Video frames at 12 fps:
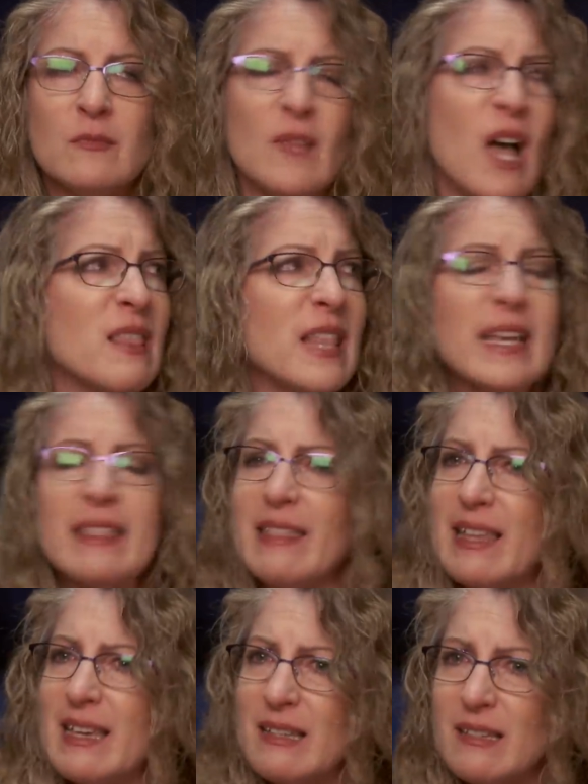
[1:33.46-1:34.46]
Not
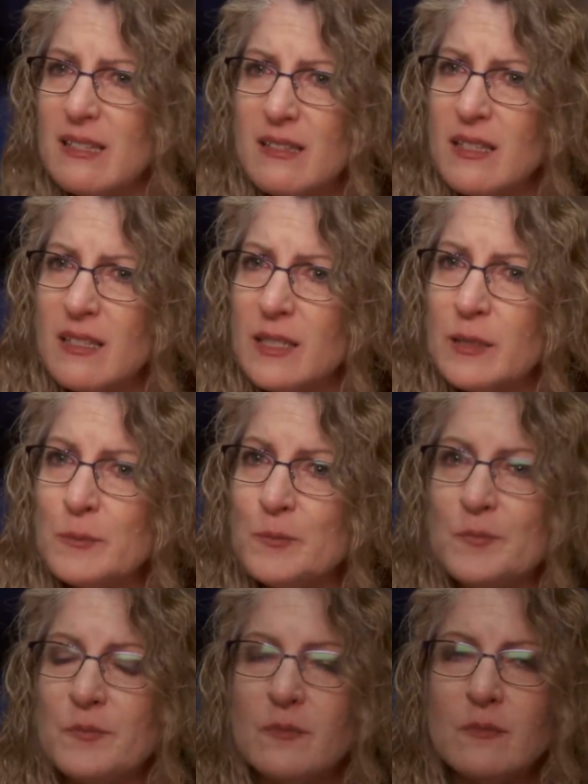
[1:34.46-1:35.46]
like this.
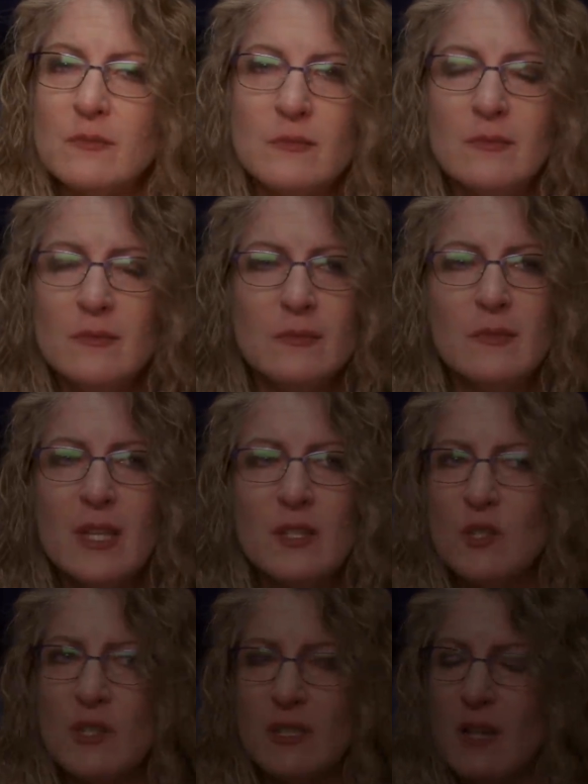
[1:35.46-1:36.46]

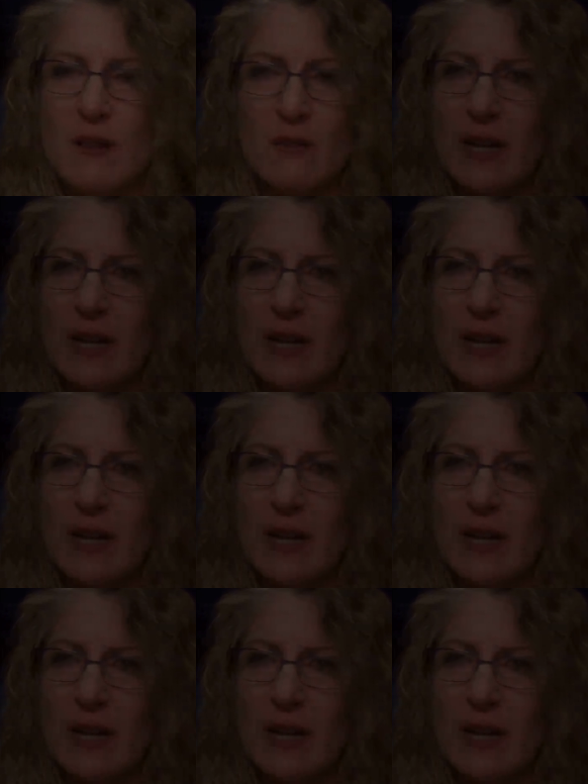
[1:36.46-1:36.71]
It's just not